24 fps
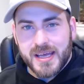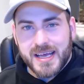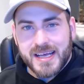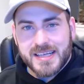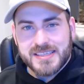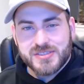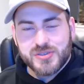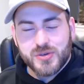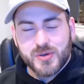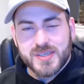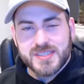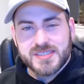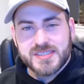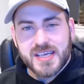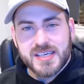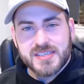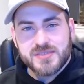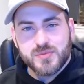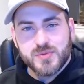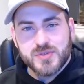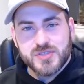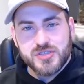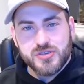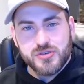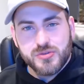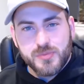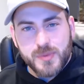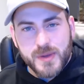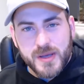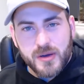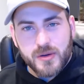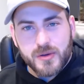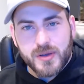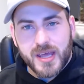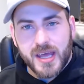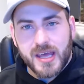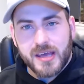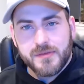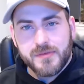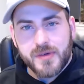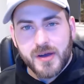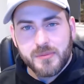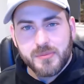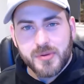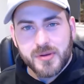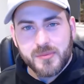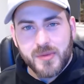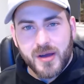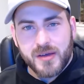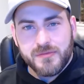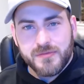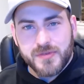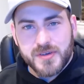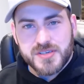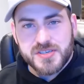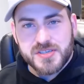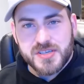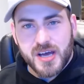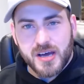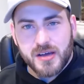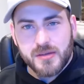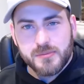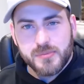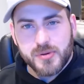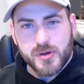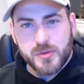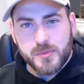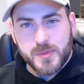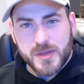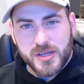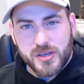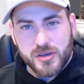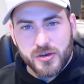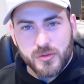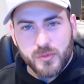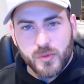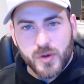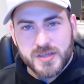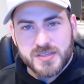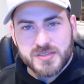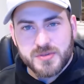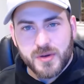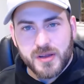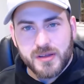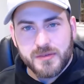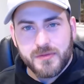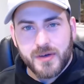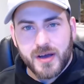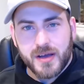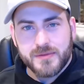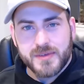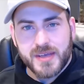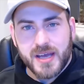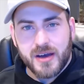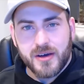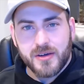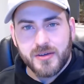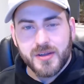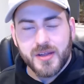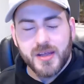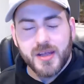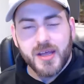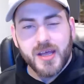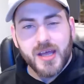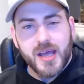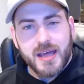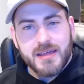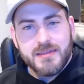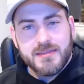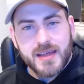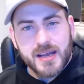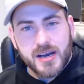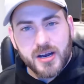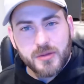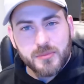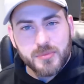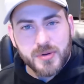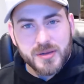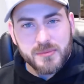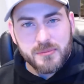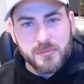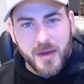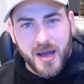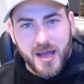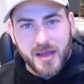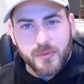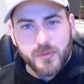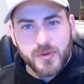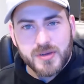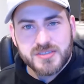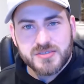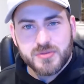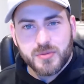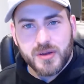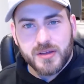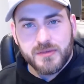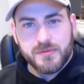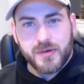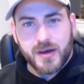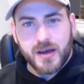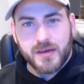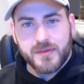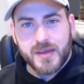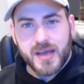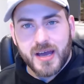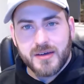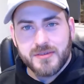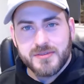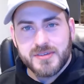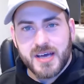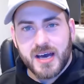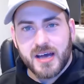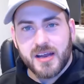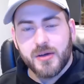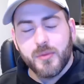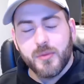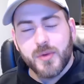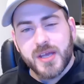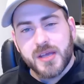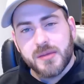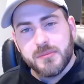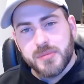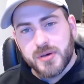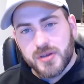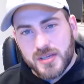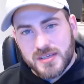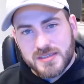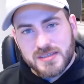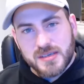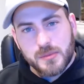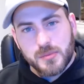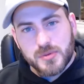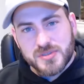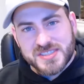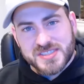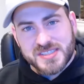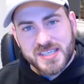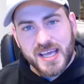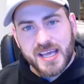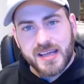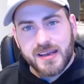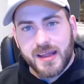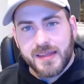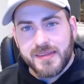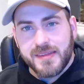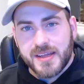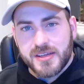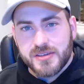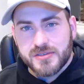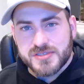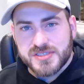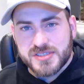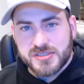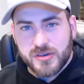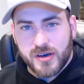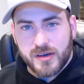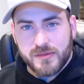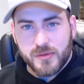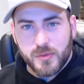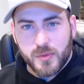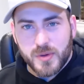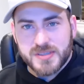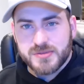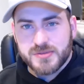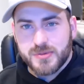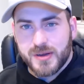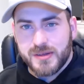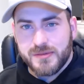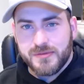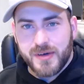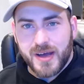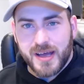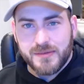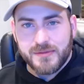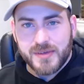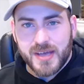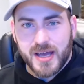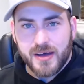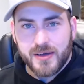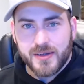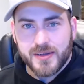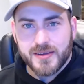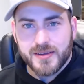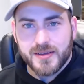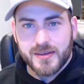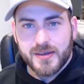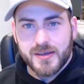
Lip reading: And so he says, would you be okay if I bring my fish down, put them in your 125 gallon, and then I'll bring my 125 gallon down and we can build a double stand, and then you'll still have a 125 gallon.